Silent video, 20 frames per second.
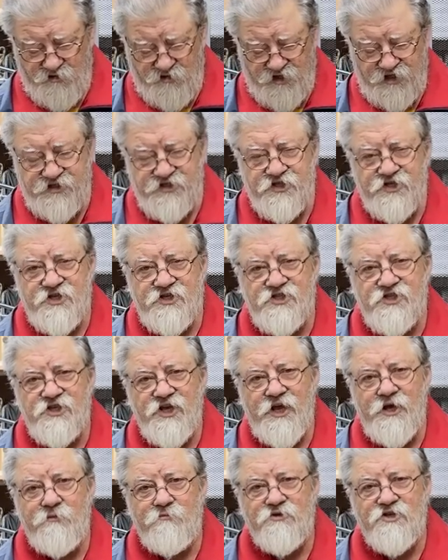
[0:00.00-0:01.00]
that's the
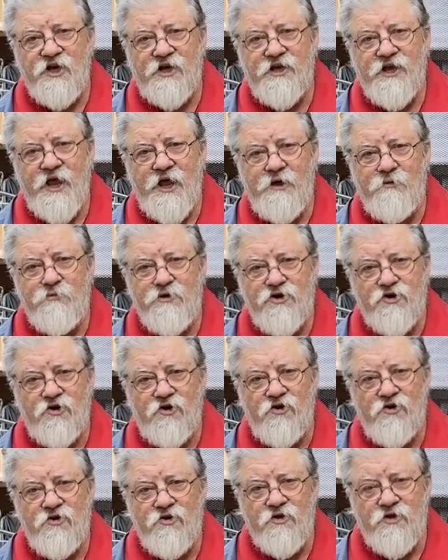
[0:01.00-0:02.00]
same
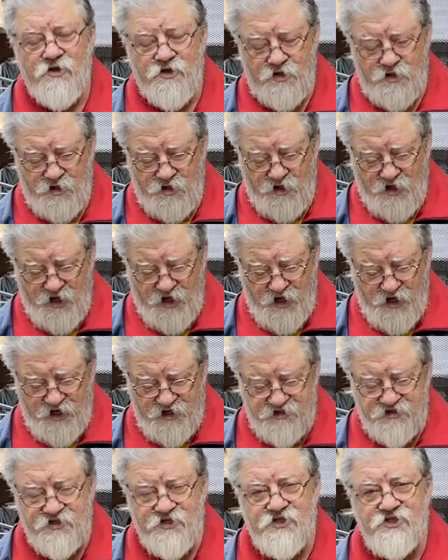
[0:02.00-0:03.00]
diameter
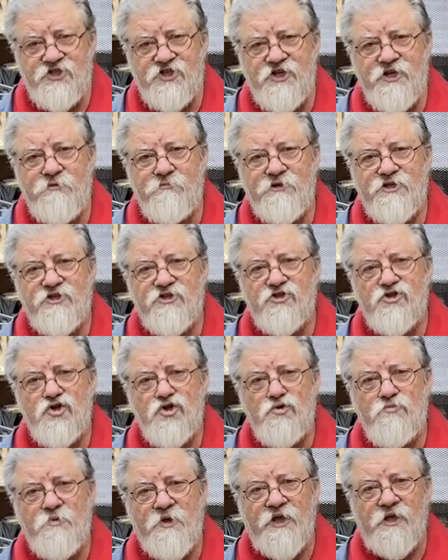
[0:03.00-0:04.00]
as the seamless
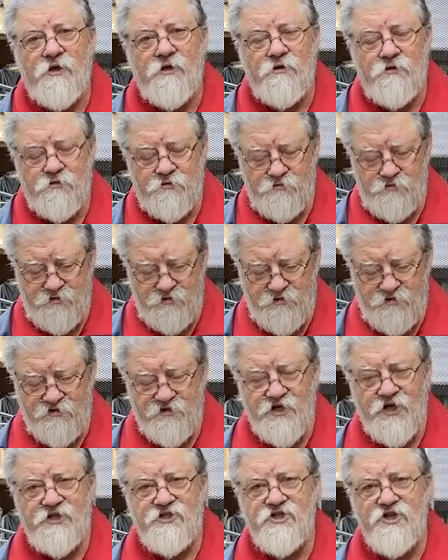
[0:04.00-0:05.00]
tubing.
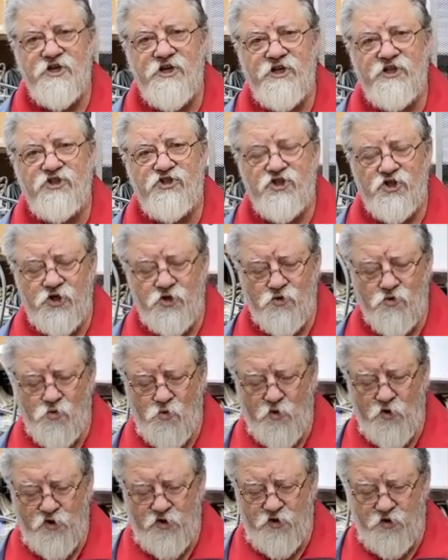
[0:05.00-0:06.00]
That's an inch and a
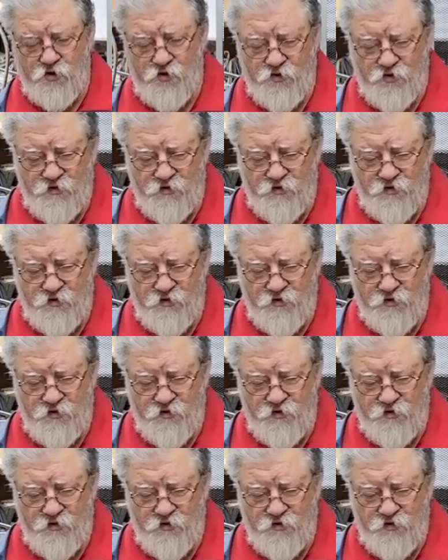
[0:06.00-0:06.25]
quarter.